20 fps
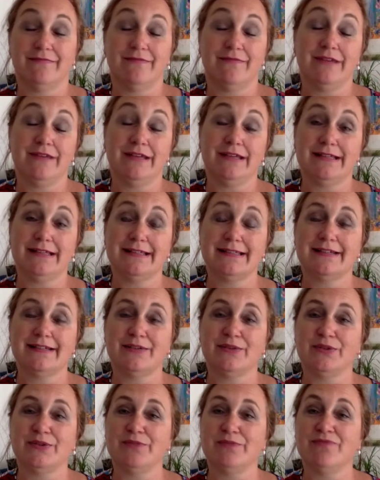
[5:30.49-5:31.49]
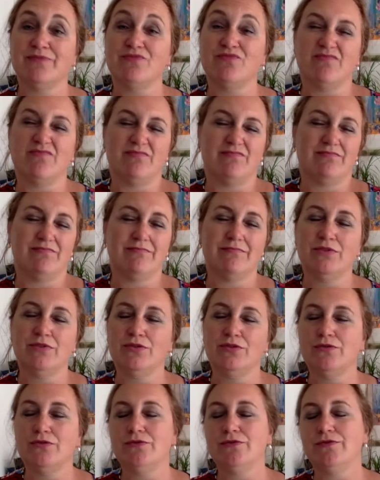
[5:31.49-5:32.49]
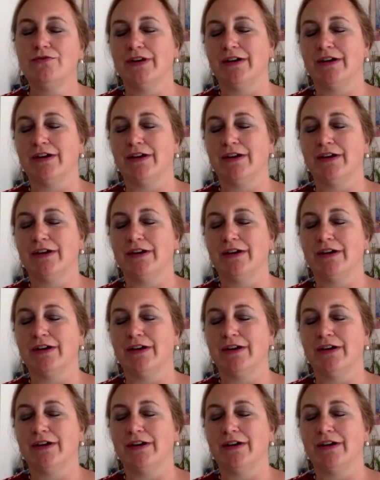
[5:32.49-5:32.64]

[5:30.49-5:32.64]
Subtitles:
weeks, couldn't move.